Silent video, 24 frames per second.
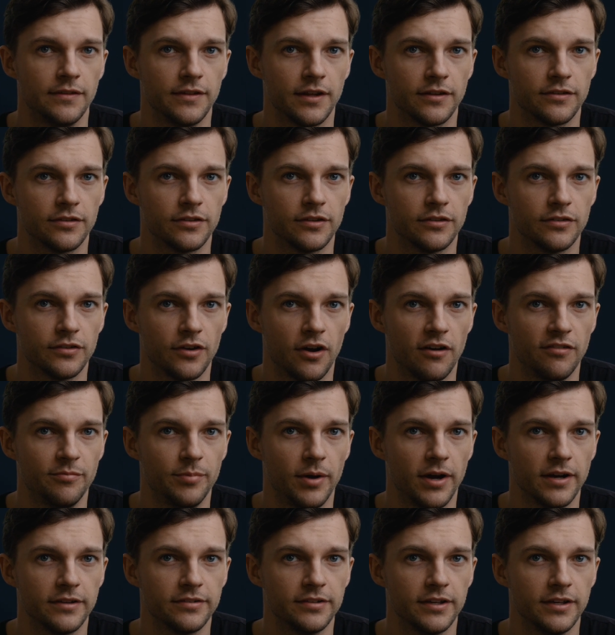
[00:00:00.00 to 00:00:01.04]
and that's the
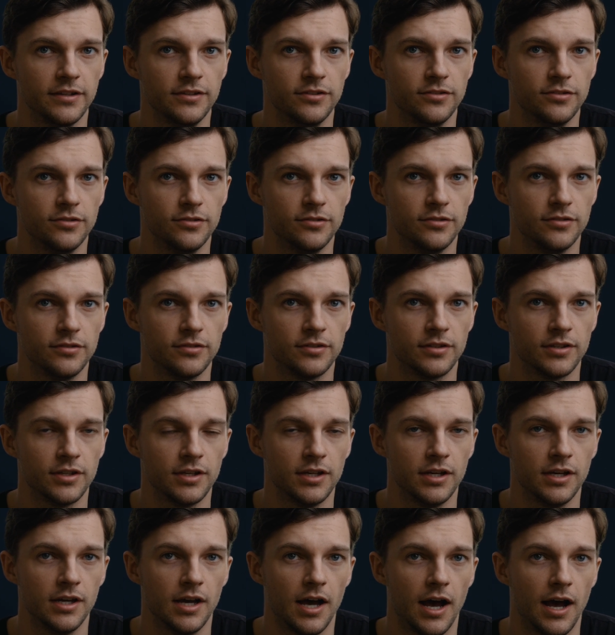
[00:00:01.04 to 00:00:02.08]
softbox I use.
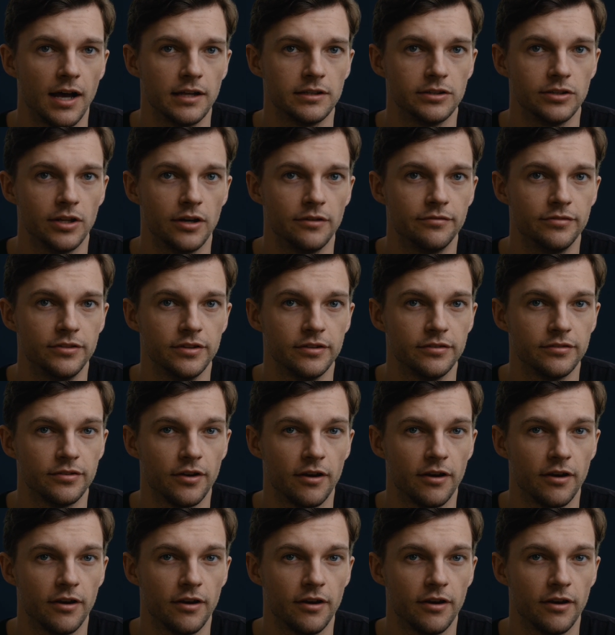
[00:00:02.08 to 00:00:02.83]
I love this